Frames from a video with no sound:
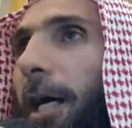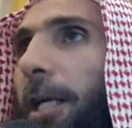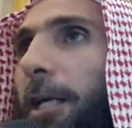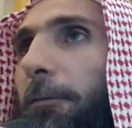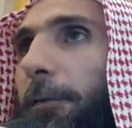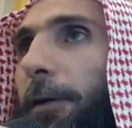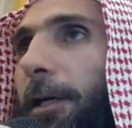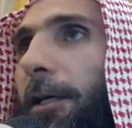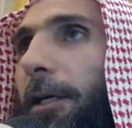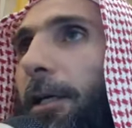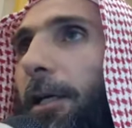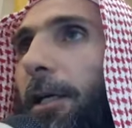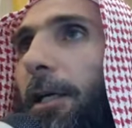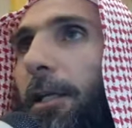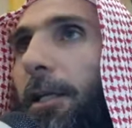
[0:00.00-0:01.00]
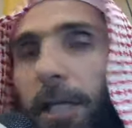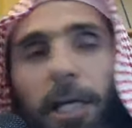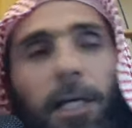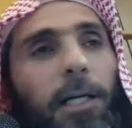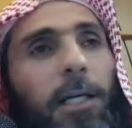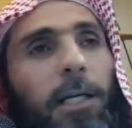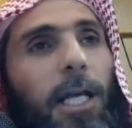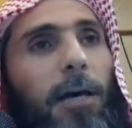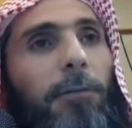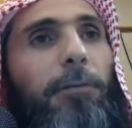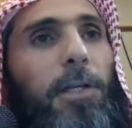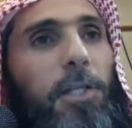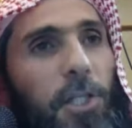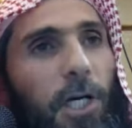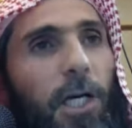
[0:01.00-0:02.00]
Khalifa. The Khilafa,
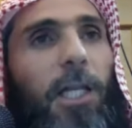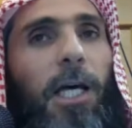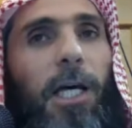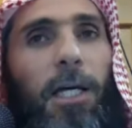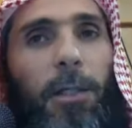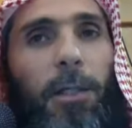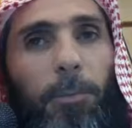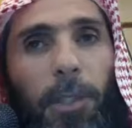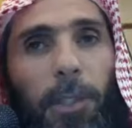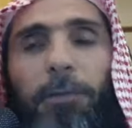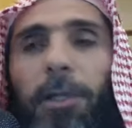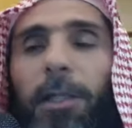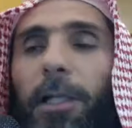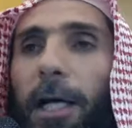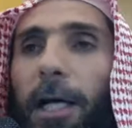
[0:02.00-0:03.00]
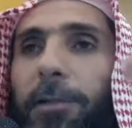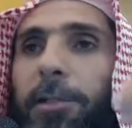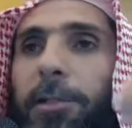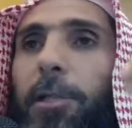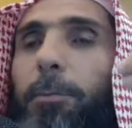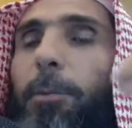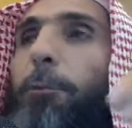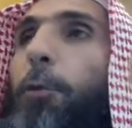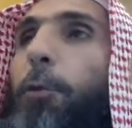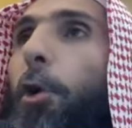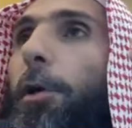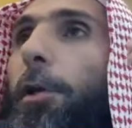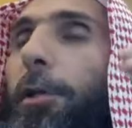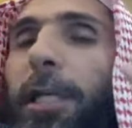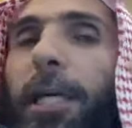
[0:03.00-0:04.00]
inshallah, even until
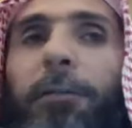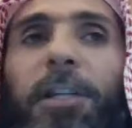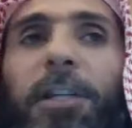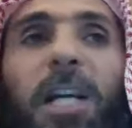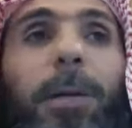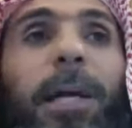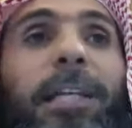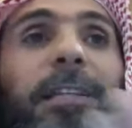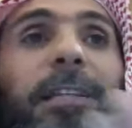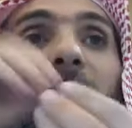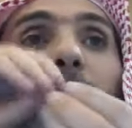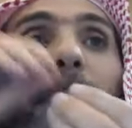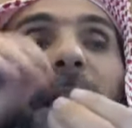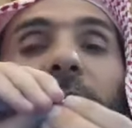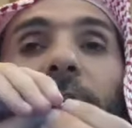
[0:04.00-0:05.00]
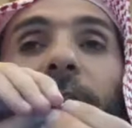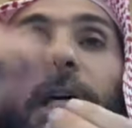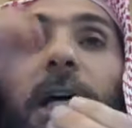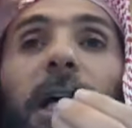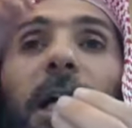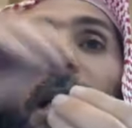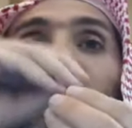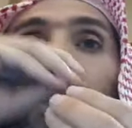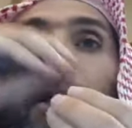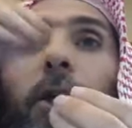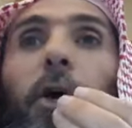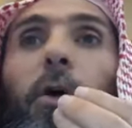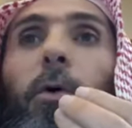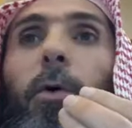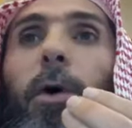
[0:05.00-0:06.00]
before the day of the judgment, he didn't mention it's going to
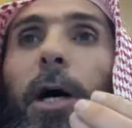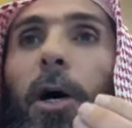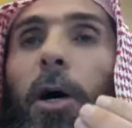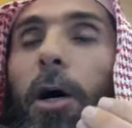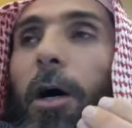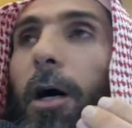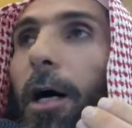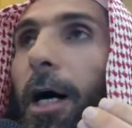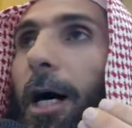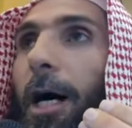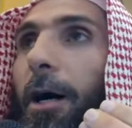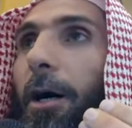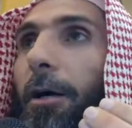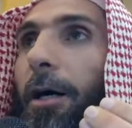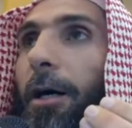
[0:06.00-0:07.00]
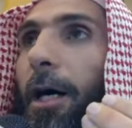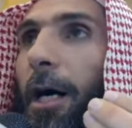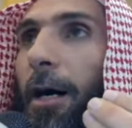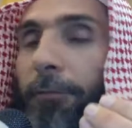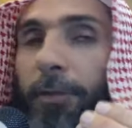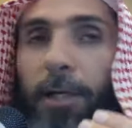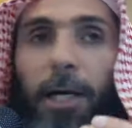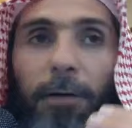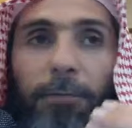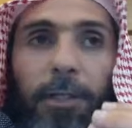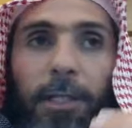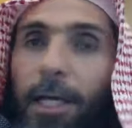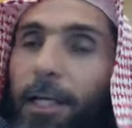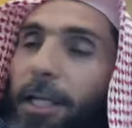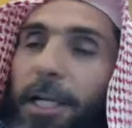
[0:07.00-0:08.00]
go after
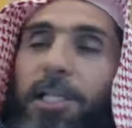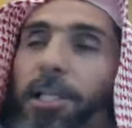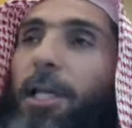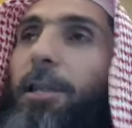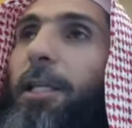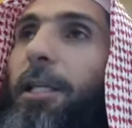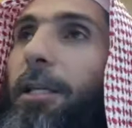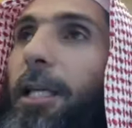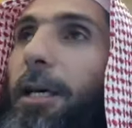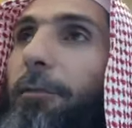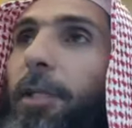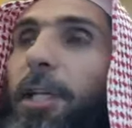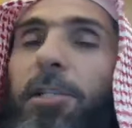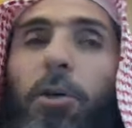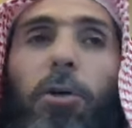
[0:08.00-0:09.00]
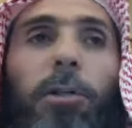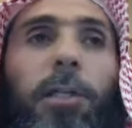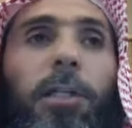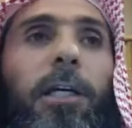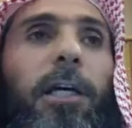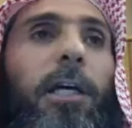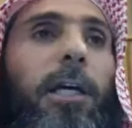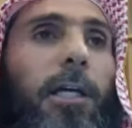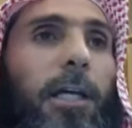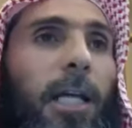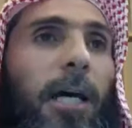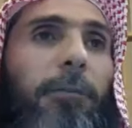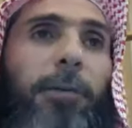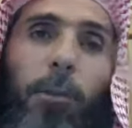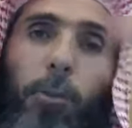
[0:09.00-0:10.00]
that. There is nothing left. It's only the
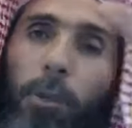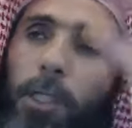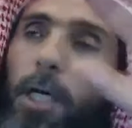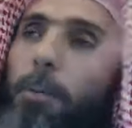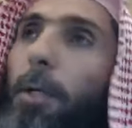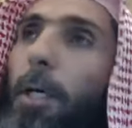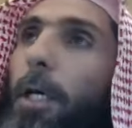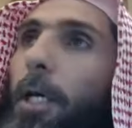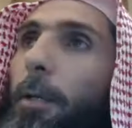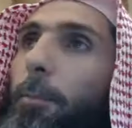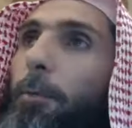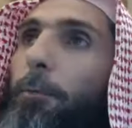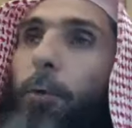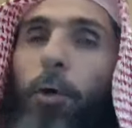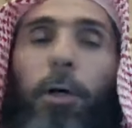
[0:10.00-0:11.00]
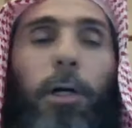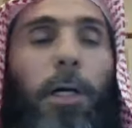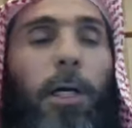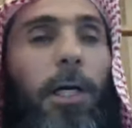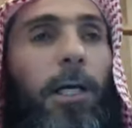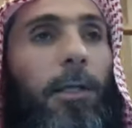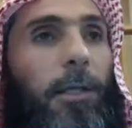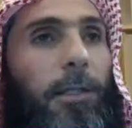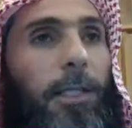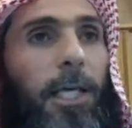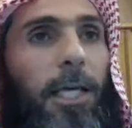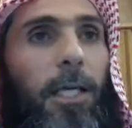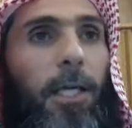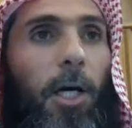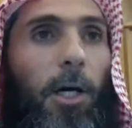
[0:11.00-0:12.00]
Khilafa that will come before the
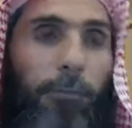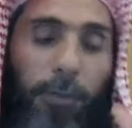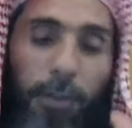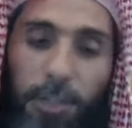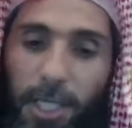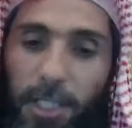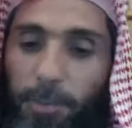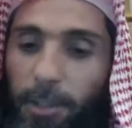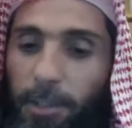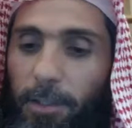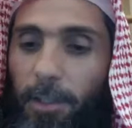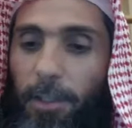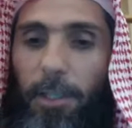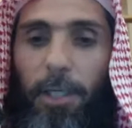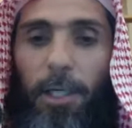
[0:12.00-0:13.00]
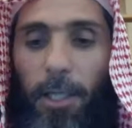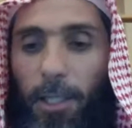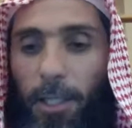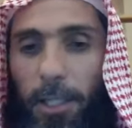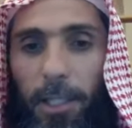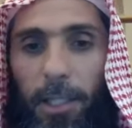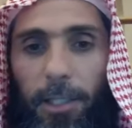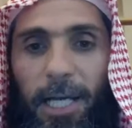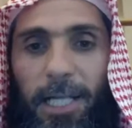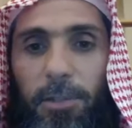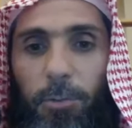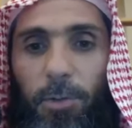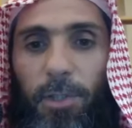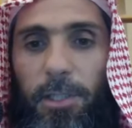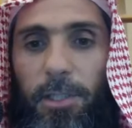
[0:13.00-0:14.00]
day of the judgment.
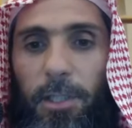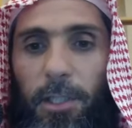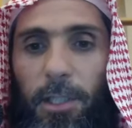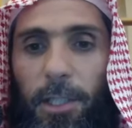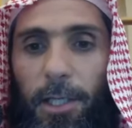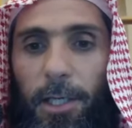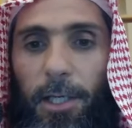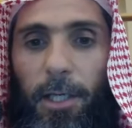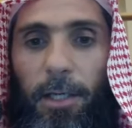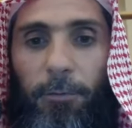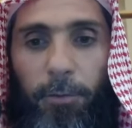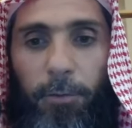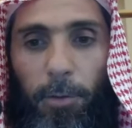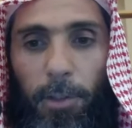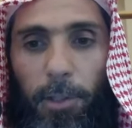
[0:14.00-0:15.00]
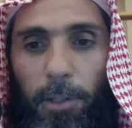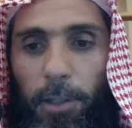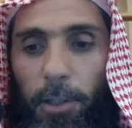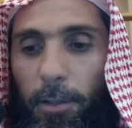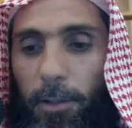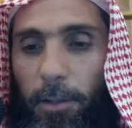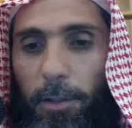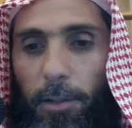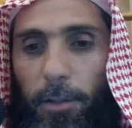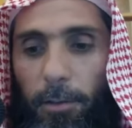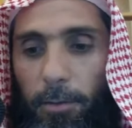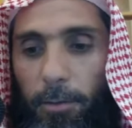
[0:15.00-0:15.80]
That's what's from the